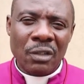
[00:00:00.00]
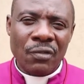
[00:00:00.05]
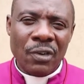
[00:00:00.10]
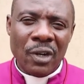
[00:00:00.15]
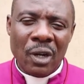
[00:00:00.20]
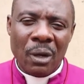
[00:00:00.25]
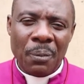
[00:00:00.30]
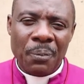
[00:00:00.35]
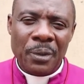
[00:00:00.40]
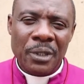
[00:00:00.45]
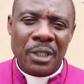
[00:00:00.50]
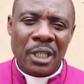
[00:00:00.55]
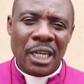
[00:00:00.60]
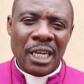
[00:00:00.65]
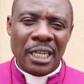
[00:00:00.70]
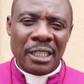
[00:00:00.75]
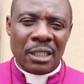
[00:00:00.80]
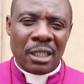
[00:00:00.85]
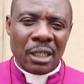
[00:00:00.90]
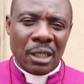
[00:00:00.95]
develop
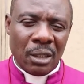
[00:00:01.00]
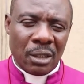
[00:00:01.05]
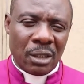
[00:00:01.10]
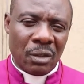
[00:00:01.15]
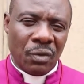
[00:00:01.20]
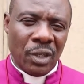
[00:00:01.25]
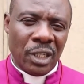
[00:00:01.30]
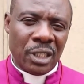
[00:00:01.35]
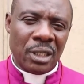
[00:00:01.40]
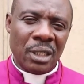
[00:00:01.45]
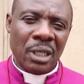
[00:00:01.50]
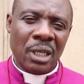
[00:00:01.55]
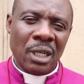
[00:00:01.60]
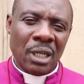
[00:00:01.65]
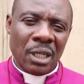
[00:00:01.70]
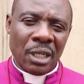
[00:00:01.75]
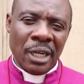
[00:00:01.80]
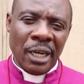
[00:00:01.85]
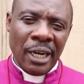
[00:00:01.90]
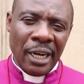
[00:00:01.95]
and cultivate
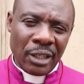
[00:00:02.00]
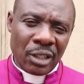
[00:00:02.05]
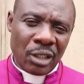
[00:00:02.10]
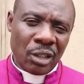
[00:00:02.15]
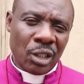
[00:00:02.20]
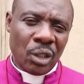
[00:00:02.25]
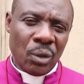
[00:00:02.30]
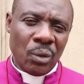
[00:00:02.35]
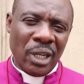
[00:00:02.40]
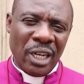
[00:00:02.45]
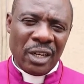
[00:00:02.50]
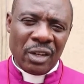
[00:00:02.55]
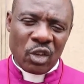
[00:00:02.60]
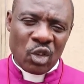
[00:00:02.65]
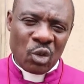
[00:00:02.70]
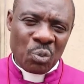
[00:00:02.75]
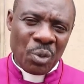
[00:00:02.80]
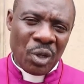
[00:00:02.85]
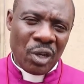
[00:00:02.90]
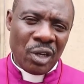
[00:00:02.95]
the attitude and the
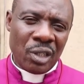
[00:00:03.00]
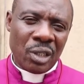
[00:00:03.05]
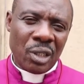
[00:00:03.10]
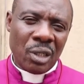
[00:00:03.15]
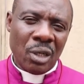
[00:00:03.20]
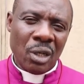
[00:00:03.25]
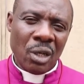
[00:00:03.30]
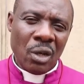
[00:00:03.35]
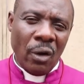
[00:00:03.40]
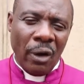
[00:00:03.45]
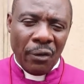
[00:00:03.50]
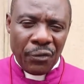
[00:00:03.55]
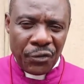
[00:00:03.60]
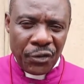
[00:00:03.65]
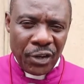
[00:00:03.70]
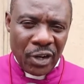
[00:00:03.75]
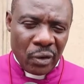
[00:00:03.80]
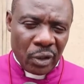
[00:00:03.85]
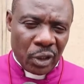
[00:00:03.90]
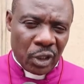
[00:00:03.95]
spirit of
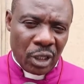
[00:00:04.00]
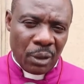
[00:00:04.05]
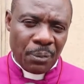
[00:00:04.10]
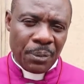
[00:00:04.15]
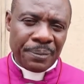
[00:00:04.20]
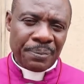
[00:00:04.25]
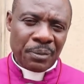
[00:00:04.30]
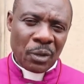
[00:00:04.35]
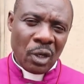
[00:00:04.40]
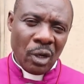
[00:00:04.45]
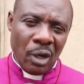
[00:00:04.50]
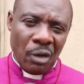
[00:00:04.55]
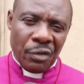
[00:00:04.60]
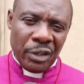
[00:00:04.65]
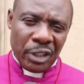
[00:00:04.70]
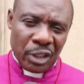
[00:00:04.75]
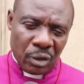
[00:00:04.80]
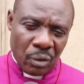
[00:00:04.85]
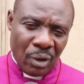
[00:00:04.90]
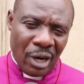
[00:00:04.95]
fellowship,
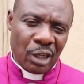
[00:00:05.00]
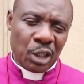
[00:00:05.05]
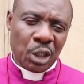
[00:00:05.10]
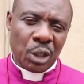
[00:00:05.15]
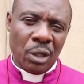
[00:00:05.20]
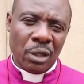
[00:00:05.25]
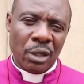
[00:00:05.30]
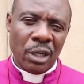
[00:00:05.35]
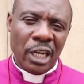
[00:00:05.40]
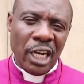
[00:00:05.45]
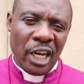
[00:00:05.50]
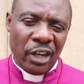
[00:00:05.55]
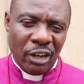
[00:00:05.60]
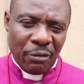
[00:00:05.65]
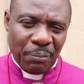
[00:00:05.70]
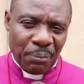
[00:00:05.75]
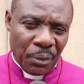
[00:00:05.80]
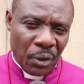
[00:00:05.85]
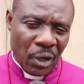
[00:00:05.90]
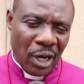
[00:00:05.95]
of interaction, and
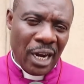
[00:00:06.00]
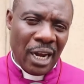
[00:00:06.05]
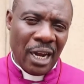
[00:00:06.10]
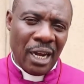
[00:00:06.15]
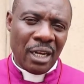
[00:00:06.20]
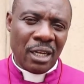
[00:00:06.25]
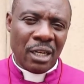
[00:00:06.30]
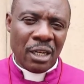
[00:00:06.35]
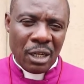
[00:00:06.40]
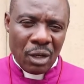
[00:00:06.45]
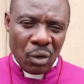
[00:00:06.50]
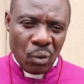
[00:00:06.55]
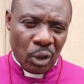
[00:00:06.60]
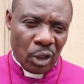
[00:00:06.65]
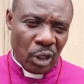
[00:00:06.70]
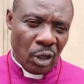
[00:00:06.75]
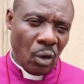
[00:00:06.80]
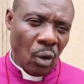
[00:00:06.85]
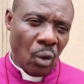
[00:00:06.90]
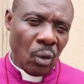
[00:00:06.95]
of prayer
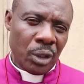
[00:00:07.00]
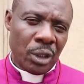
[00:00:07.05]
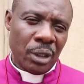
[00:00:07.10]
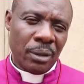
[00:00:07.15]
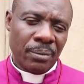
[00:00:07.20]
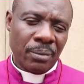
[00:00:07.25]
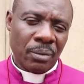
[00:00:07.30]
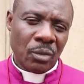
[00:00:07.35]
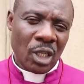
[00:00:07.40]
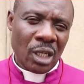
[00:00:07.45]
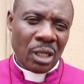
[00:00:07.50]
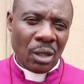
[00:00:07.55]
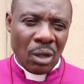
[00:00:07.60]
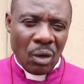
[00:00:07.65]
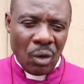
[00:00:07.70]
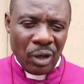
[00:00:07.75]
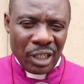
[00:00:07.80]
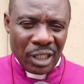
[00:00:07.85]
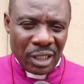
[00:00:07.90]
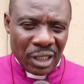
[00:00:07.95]
with the Lord
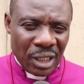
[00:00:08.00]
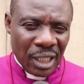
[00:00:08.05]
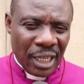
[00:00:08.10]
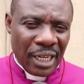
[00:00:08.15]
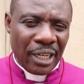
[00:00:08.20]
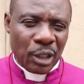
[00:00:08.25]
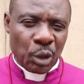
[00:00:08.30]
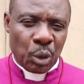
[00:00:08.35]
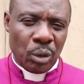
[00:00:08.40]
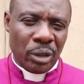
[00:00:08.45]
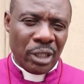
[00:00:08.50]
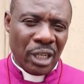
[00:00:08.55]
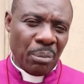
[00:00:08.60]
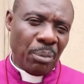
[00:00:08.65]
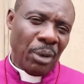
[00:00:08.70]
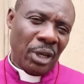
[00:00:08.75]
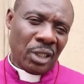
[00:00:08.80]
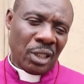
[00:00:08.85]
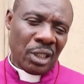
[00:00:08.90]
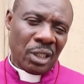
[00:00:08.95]
on a day to day
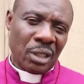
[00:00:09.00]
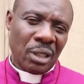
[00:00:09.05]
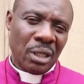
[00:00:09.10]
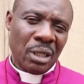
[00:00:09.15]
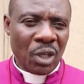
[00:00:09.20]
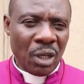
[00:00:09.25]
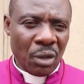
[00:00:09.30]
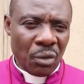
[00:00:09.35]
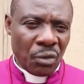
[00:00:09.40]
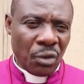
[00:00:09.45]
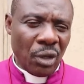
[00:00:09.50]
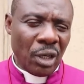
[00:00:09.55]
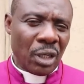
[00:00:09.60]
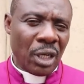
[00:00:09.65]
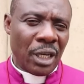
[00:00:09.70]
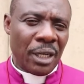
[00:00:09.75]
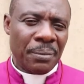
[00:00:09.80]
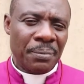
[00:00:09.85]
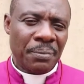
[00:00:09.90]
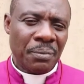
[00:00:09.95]
basis.
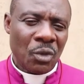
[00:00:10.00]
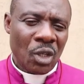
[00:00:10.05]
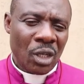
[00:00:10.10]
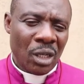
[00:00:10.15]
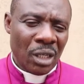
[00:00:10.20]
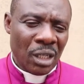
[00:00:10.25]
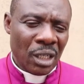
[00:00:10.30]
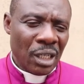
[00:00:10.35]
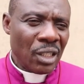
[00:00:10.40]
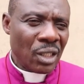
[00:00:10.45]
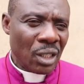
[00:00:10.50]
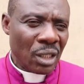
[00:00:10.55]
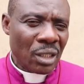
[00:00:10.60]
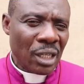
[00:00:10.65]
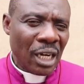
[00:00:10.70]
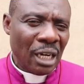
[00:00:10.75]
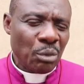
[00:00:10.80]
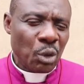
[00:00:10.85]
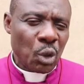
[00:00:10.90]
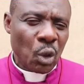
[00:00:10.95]
Thirdly, it's a
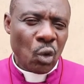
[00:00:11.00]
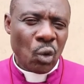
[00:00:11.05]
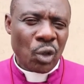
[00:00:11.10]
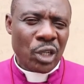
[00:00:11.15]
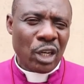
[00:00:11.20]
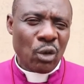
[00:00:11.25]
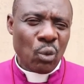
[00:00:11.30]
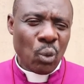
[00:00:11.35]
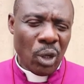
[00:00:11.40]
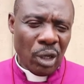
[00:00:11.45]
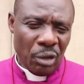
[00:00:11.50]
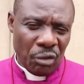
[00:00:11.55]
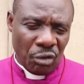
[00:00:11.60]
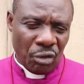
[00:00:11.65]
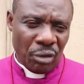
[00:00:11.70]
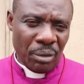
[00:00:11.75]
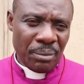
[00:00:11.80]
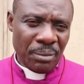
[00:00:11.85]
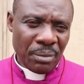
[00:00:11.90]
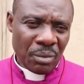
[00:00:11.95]
time to look
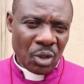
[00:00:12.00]
inwards